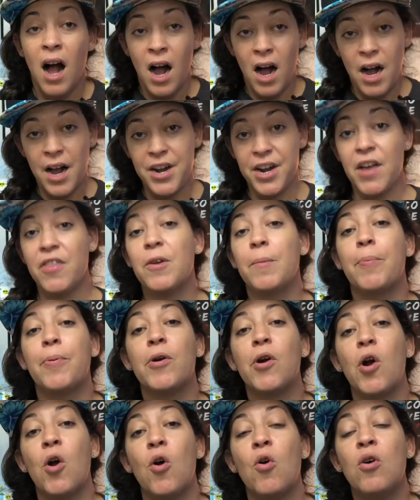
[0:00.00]
Another
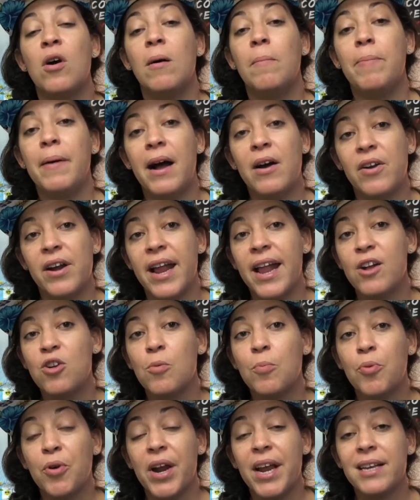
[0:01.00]
pro about an ankle
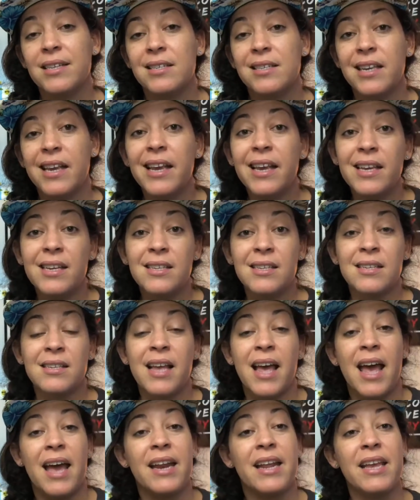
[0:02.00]
brace is
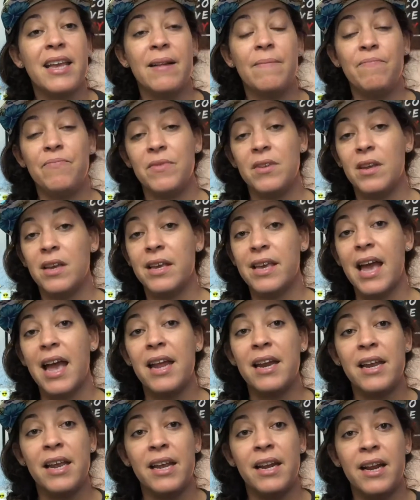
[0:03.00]
that,
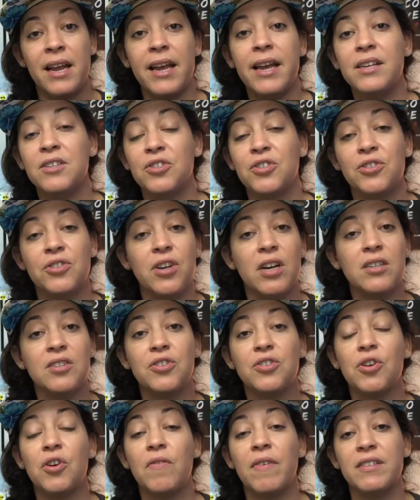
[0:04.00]
again,
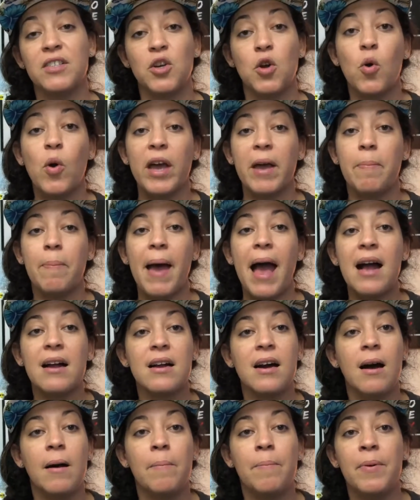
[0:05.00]
does serve as a quick
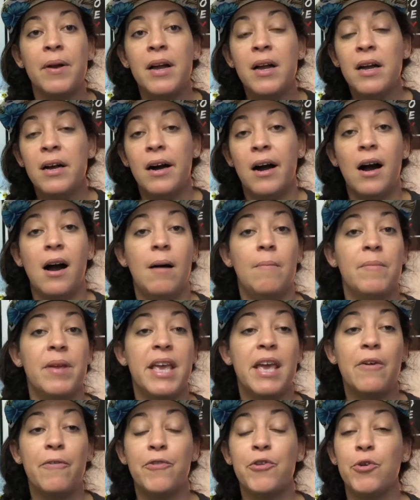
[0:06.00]
backup.
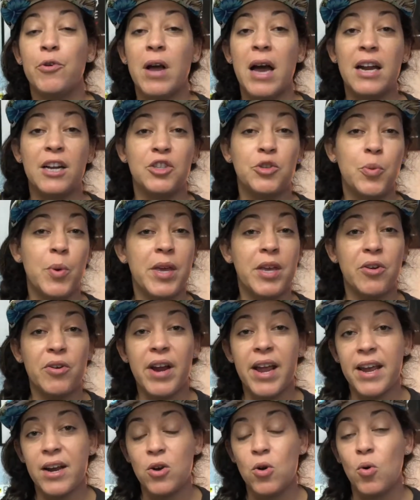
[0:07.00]
If you kind of tweak your
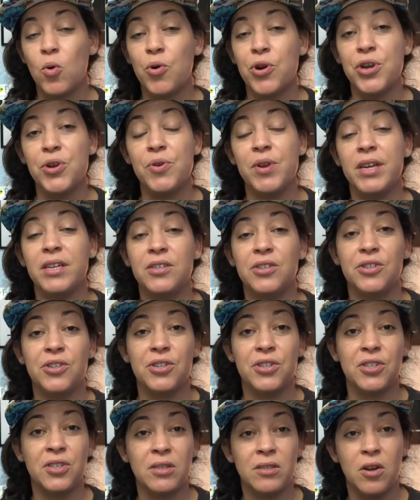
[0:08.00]
ankle or you need to
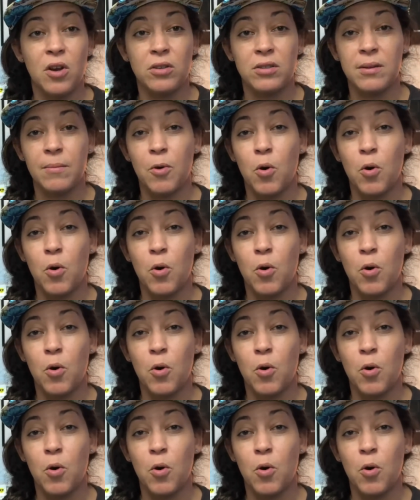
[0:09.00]
just some